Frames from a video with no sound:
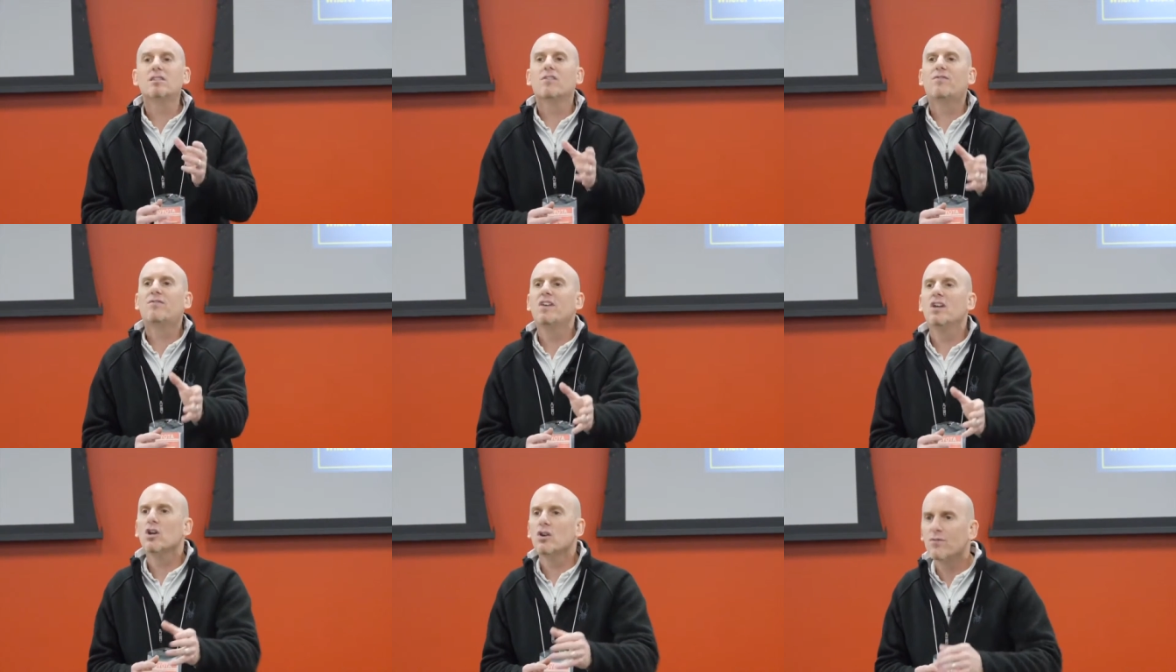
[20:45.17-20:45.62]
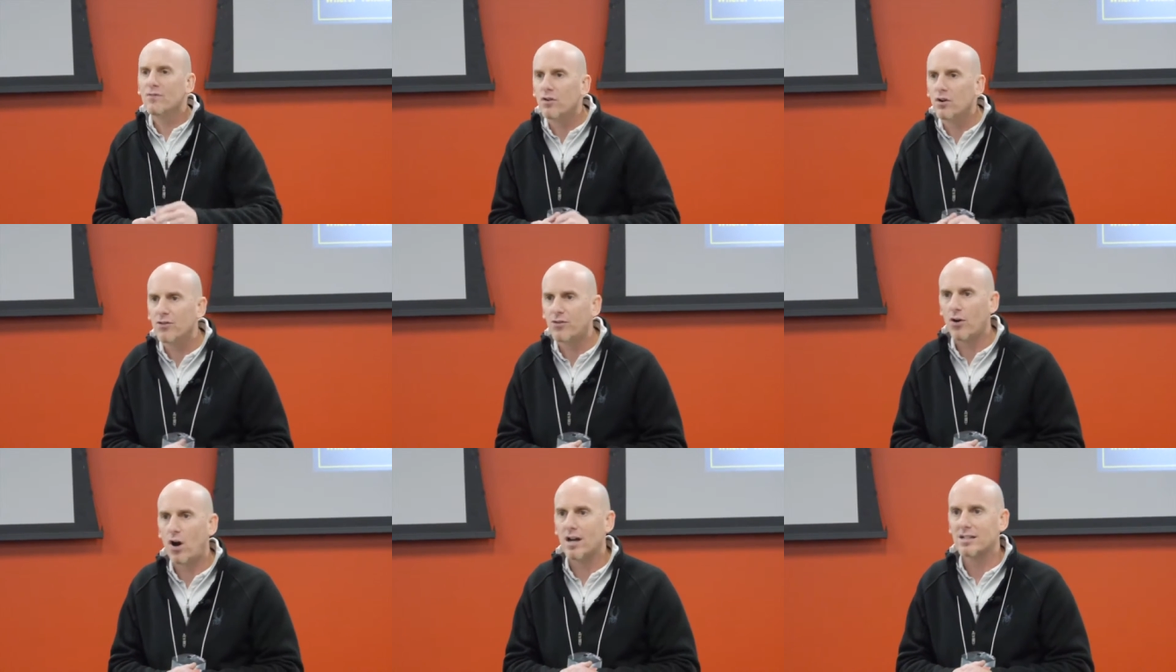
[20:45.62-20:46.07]
the
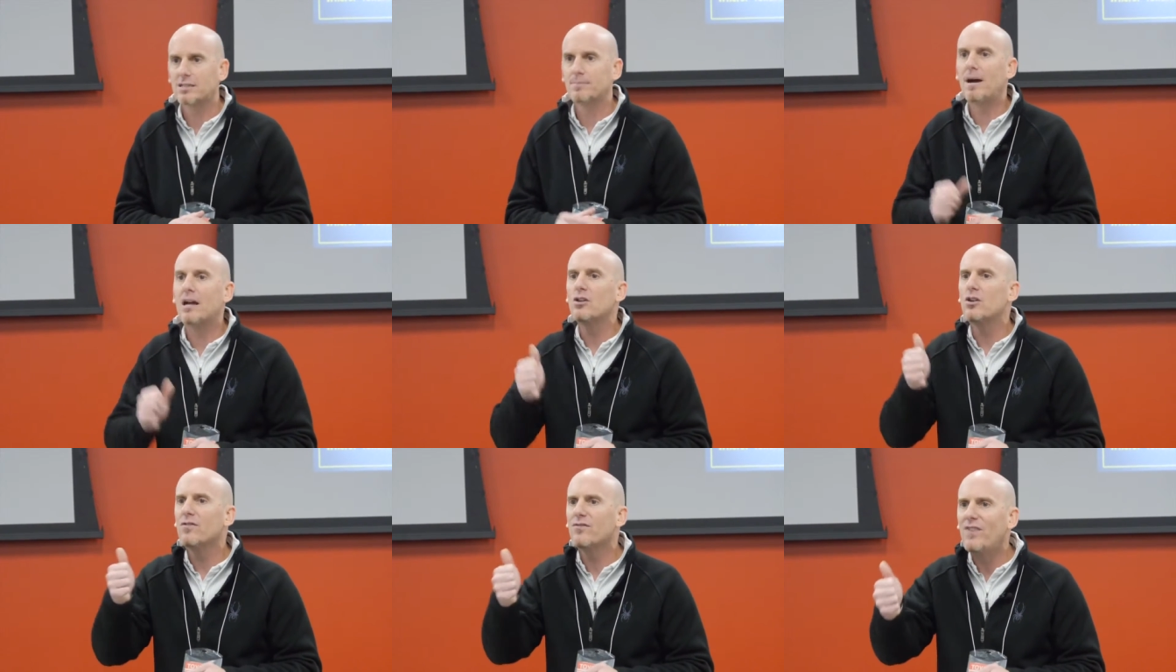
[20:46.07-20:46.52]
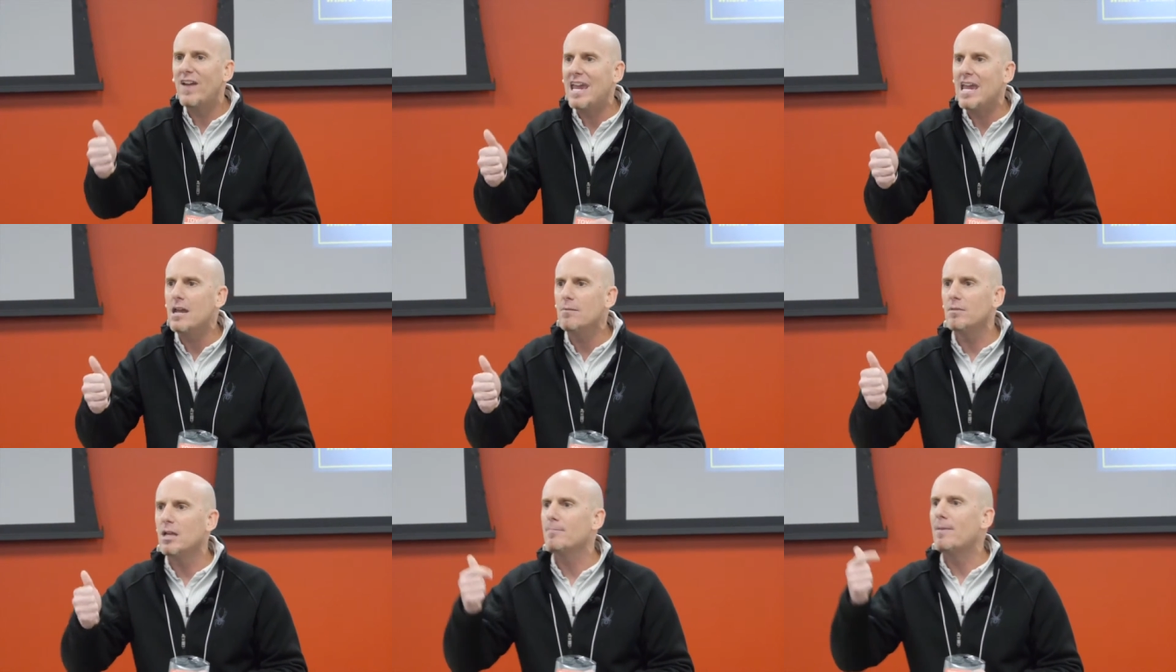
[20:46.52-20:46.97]
fearful thoughts about your
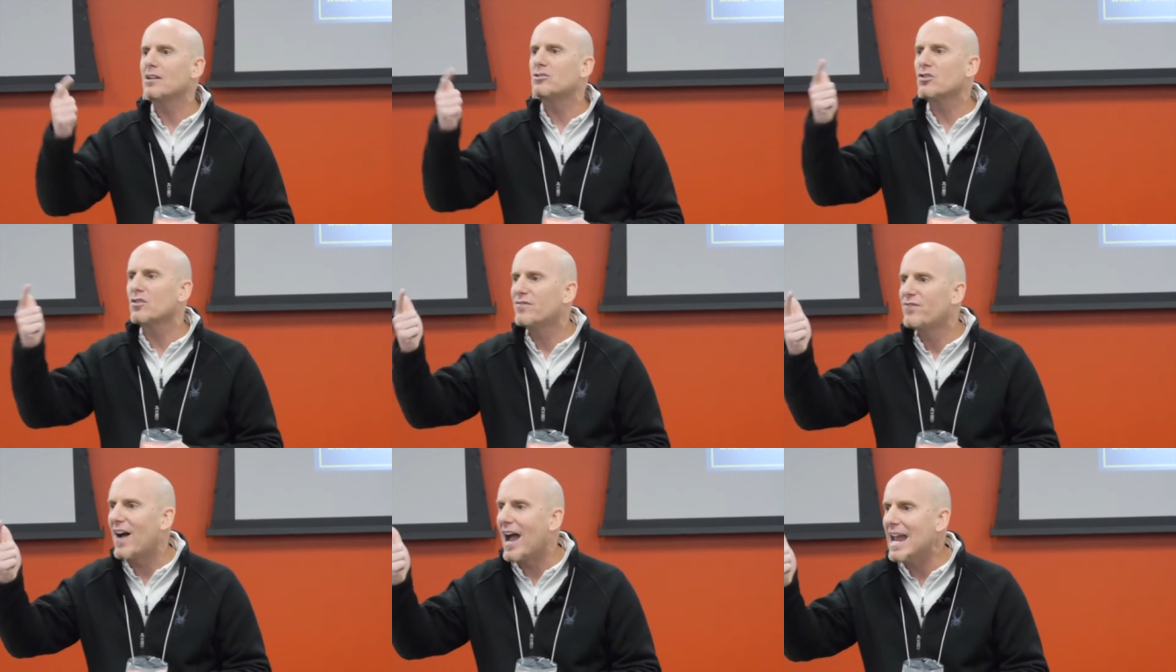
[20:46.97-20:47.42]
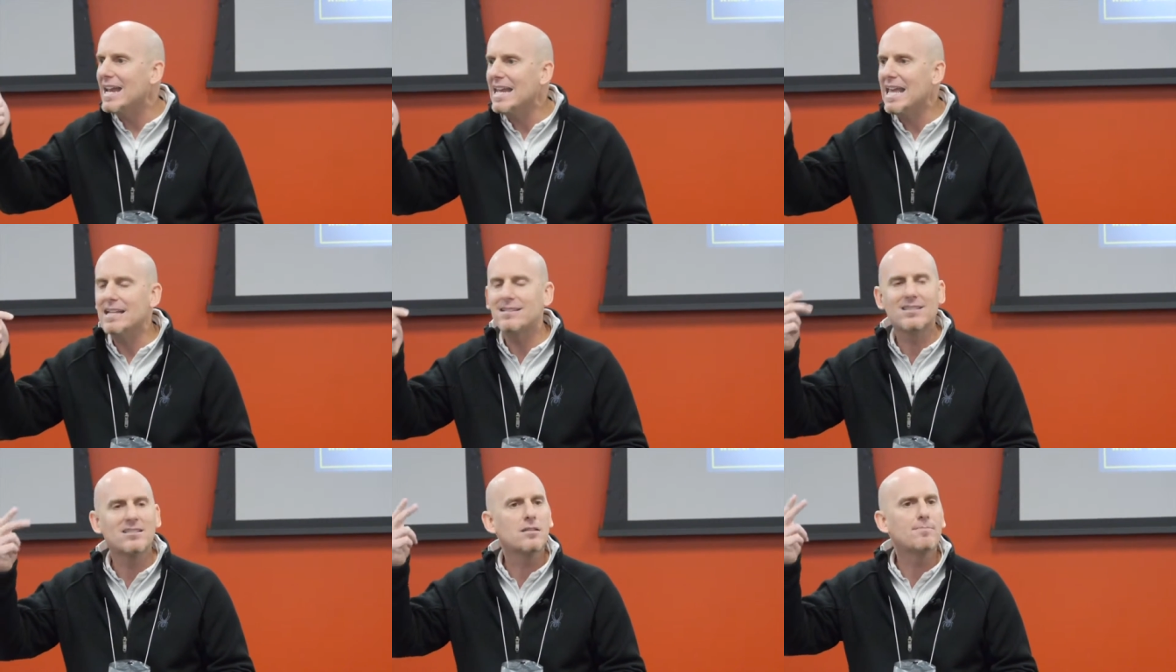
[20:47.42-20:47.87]
family, about your
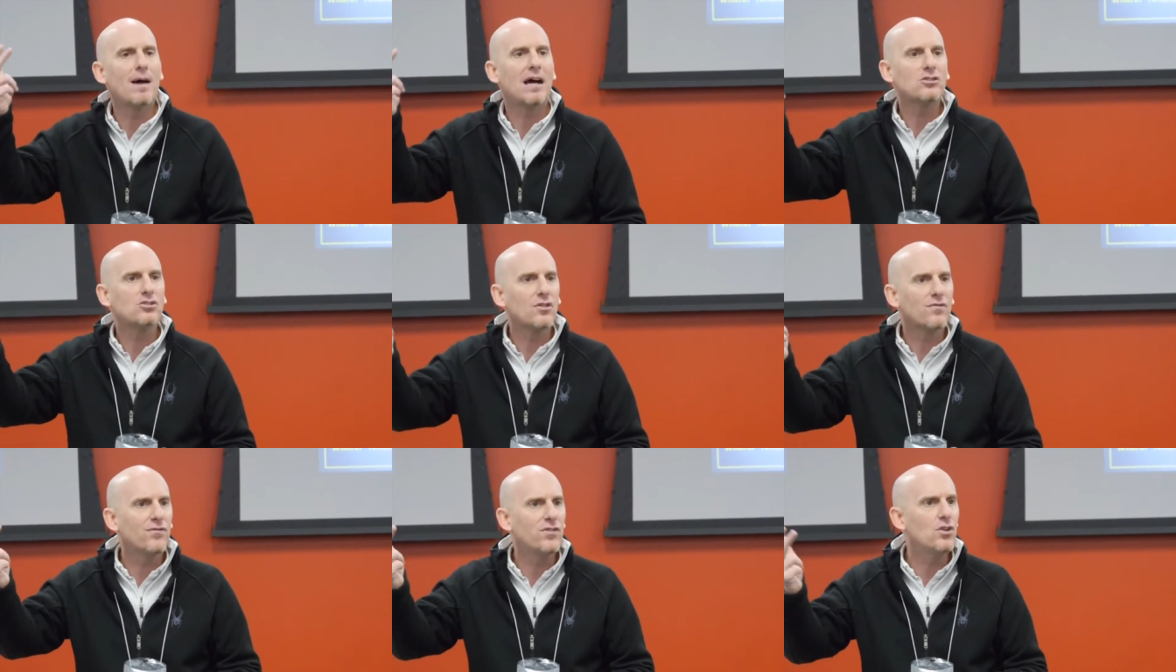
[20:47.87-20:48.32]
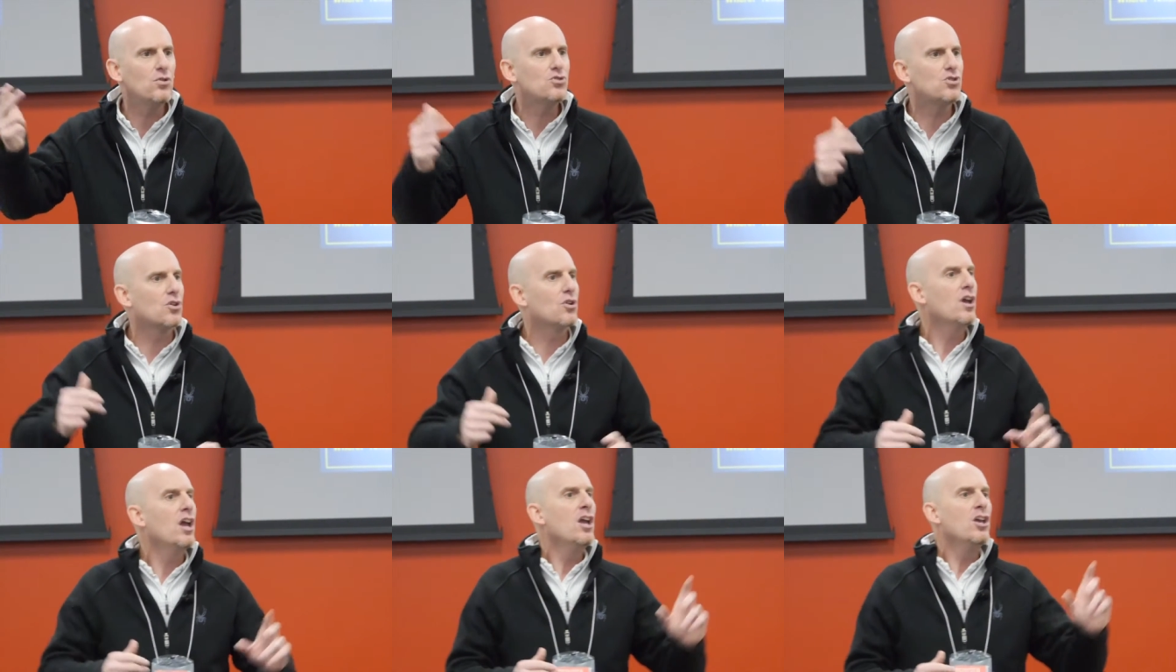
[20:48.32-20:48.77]
finances, about your
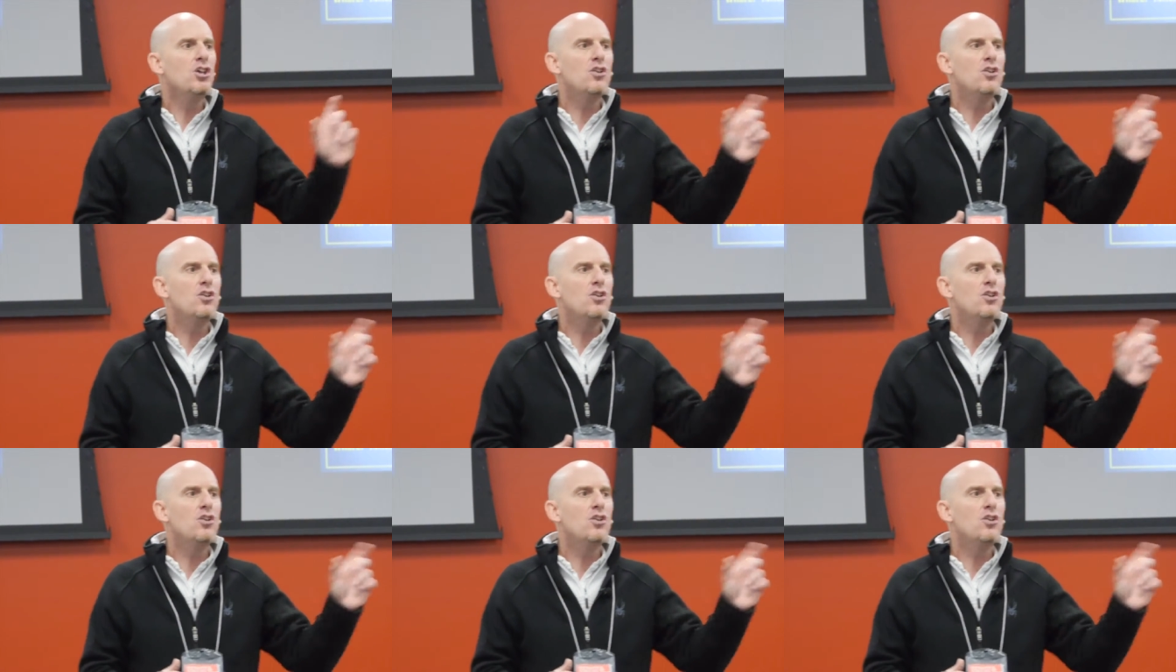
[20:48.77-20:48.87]
future.